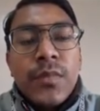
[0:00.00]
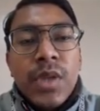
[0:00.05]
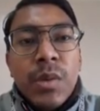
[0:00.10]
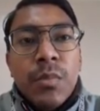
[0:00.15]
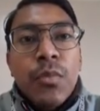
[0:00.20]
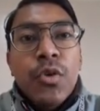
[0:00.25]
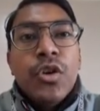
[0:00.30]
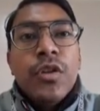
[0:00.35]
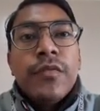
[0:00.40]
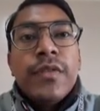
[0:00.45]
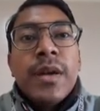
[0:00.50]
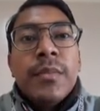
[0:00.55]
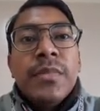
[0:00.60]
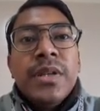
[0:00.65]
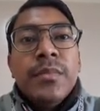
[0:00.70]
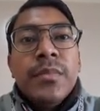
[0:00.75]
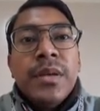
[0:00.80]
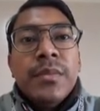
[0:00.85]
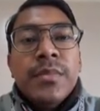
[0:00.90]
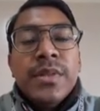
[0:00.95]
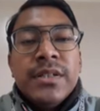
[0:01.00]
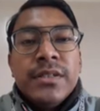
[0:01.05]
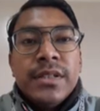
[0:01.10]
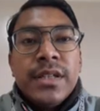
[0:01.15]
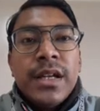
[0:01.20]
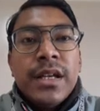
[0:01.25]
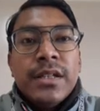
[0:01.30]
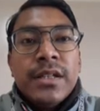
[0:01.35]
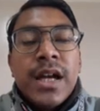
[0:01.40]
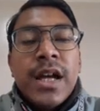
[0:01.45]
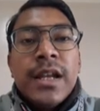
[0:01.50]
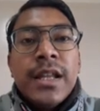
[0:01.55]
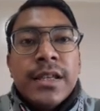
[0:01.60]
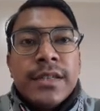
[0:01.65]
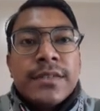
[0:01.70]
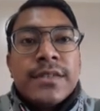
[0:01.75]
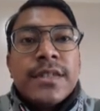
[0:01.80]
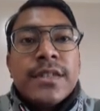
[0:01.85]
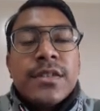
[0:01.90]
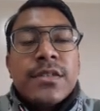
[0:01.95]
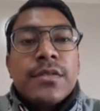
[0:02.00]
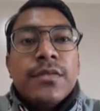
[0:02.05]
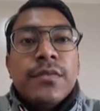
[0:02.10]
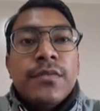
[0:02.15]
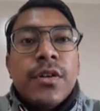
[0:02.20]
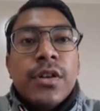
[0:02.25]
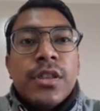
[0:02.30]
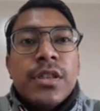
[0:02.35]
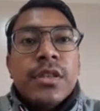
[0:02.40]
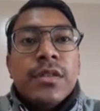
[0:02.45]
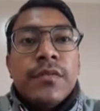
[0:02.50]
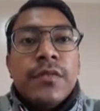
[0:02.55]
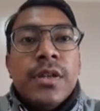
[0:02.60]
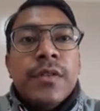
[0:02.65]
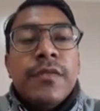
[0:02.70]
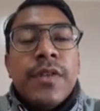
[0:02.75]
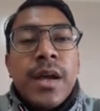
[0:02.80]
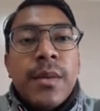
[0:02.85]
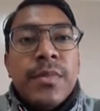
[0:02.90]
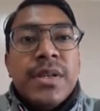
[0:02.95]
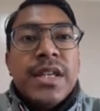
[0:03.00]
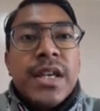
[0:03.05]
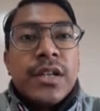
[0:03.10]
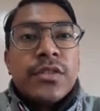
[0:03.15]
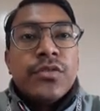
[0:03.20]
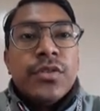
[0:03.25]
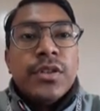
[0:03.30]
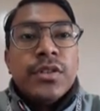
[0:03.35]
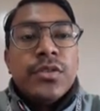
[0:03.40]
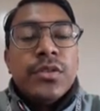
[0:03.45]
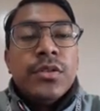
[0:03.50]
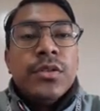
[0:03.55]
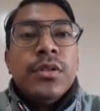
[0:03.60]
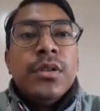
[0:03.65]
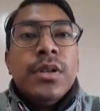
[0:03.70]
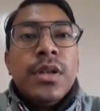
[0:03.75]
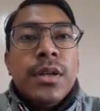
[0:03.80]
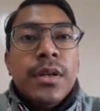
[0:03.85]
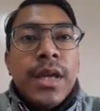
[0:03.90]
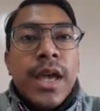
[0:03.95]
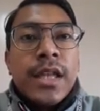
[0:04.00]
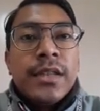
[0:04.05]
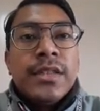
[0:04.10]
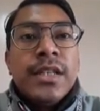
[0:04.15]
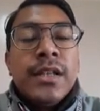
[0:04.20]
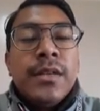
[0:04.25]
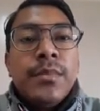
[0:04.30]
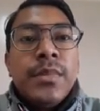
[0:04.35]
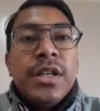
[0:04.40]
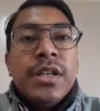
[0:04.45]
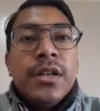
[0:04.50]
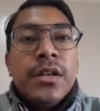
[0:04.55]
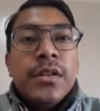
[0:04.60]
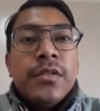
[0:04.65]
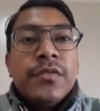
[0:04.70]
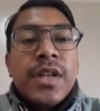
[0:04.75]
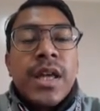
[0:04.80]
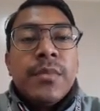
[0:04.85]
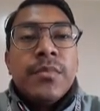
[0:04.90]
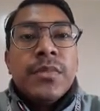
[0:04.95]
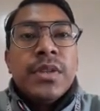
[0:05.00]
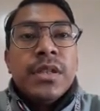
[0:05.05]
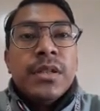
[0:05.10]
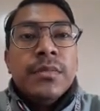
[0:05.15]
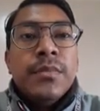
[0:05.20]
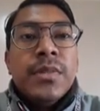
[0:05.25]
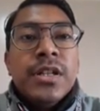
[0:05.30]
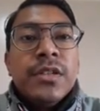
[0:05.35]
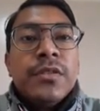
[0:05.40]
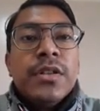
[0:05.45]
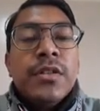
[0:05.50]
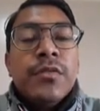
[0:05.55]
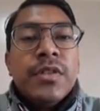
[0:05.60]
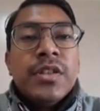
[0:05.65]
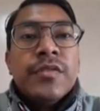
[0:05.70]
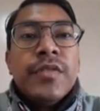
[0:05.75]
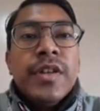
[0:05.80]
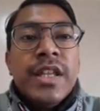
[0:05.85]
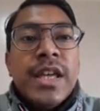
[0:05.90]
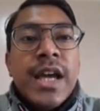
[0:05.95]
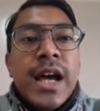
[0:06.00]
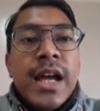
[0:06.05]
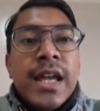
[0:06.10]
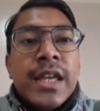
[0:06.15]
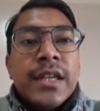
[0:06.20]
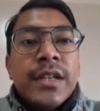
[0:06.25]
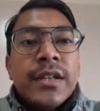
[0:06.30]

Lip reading: more family members are assessed for the family actually. So at that period of time the birth rate was very high,